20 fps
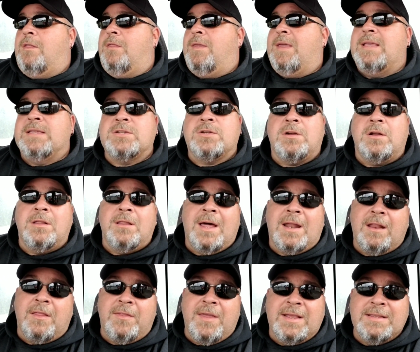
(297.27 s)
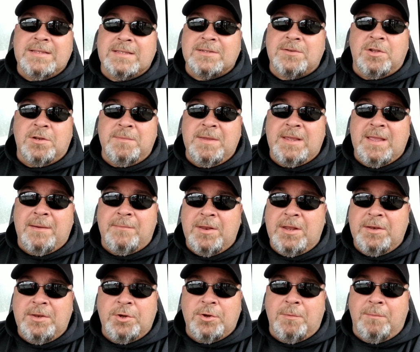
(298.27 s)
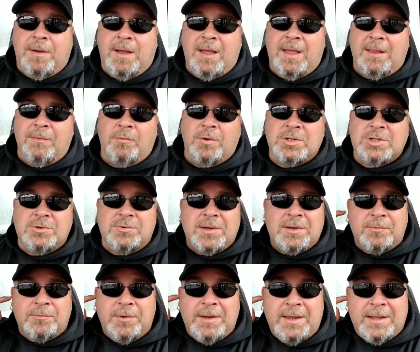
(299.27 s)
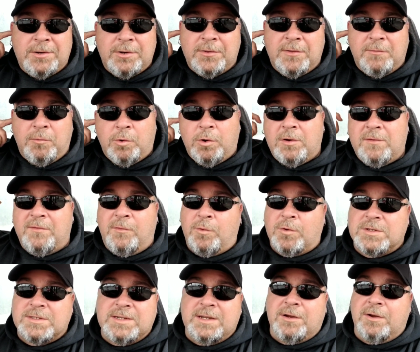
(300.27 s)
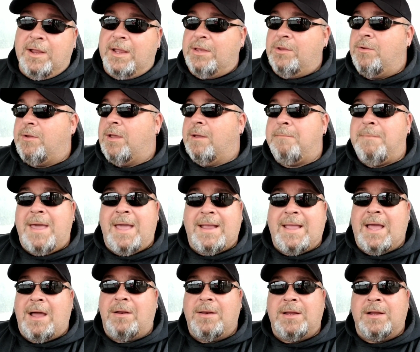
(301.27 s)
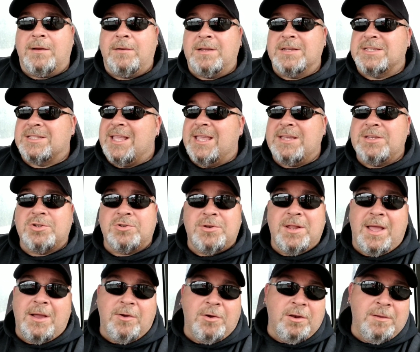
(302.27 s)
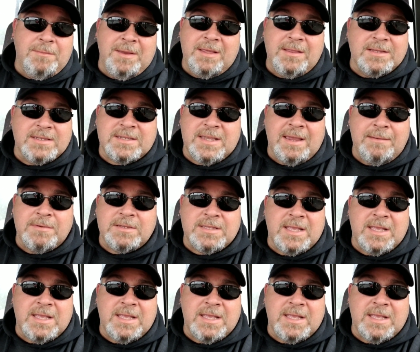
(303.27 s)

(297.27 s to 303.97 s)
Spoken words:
These are a lot of things that's going to be coming into your mind once you re-enter the workforce here and you come back out here, because things are not going to be the same